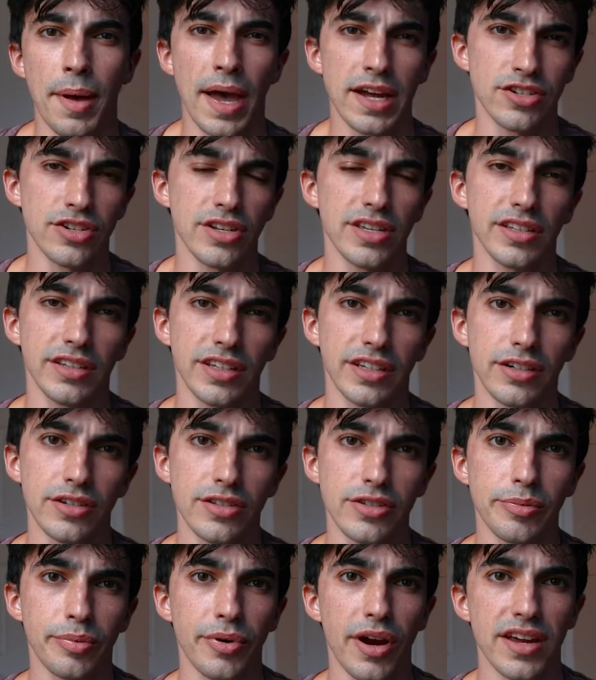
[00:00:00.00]
actually a little
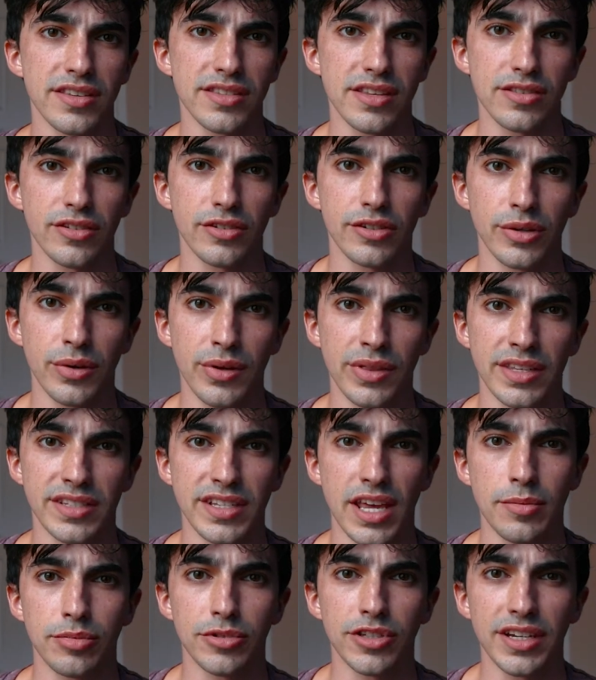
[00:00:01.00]
surprised that they're doing the
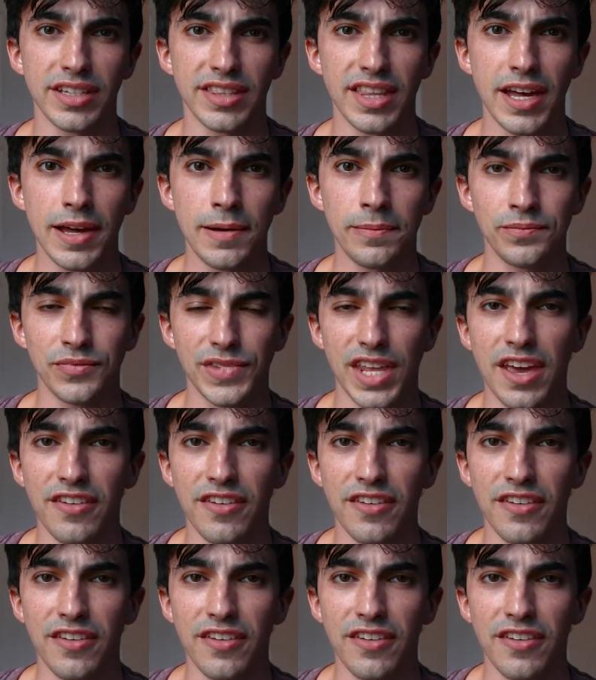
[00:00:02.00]
table like that.